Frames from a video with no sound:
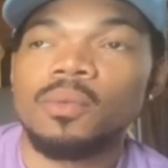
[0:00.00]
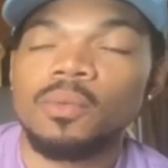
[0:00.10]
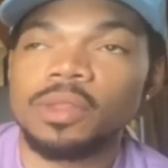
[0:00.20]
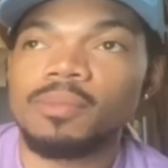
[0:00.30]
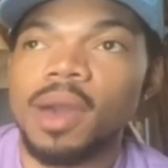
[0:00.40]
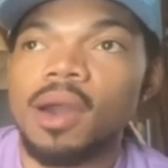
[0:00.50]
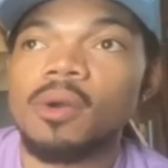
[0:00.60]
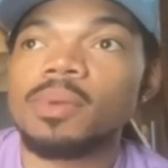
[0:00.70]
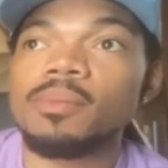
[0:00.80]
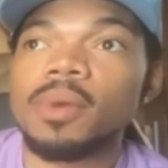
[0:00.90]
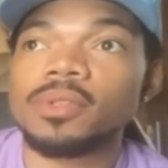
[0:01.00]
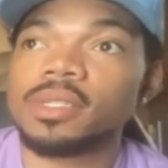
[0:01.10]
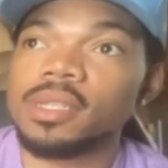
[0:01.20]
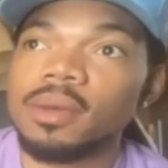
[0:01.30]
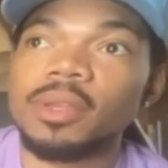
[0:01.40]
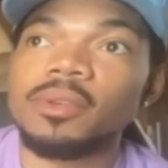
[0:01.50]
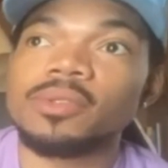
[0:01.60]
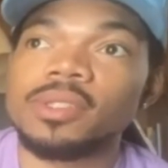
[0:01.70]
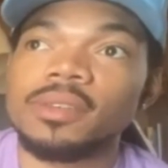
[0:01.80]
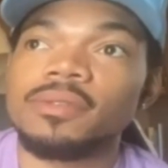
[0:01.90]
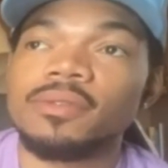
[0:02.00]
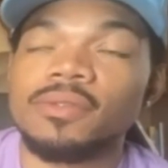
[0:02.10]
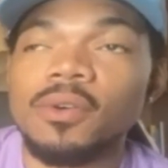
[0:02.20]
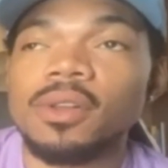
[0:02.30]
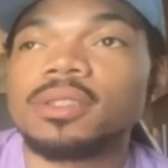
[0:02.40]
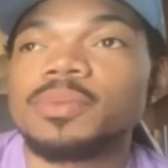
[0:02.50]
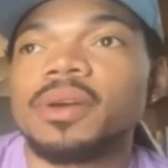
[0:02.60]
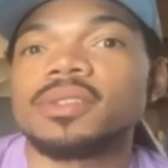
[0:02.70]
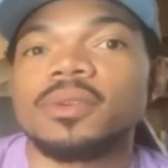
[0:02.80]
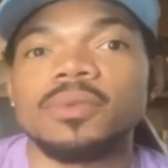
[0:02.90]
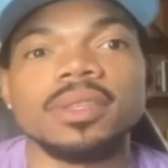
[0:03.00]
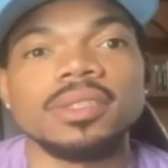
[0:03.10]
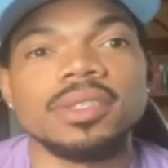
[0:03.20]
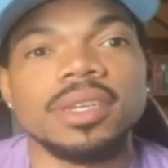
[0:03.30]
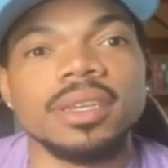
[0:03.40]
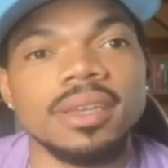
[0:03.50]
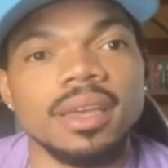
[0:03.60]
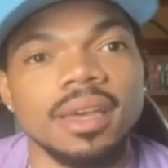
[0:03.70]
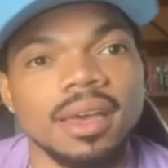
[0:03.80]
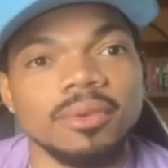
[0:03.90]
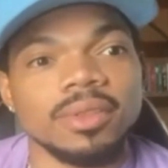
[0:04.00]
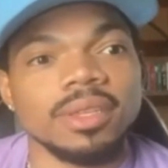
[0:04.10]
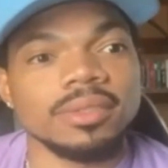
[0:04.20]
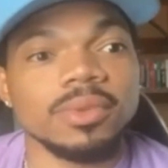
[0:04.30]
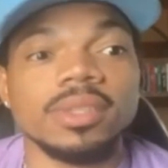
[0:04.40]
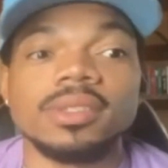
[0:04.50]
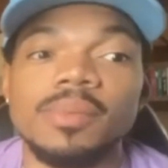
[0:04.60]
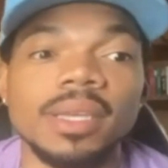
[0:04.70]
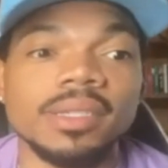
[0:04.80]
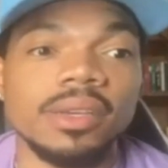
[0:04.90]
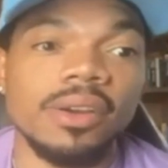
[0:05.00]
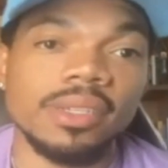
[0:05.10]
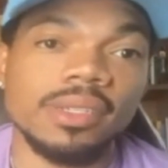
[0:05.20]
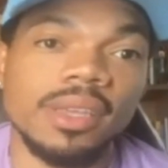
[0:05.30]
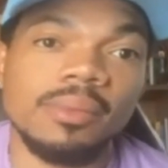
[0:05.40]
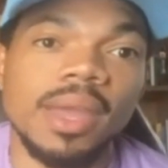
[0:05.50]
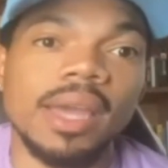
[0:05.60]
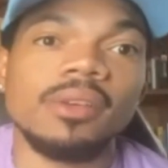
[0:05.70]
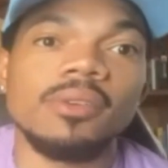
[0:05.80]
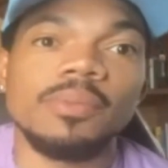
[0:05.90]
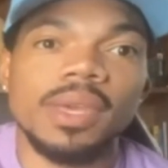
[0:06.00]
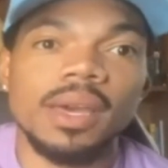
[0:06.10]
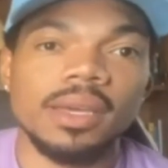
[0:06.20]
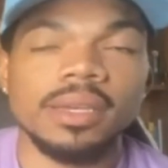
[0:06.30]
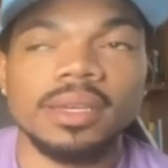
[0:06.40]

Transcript: with my homie Moses Sumney, who's a vocalist, but also with this chick, with this amazing artist named Nyla Obianga,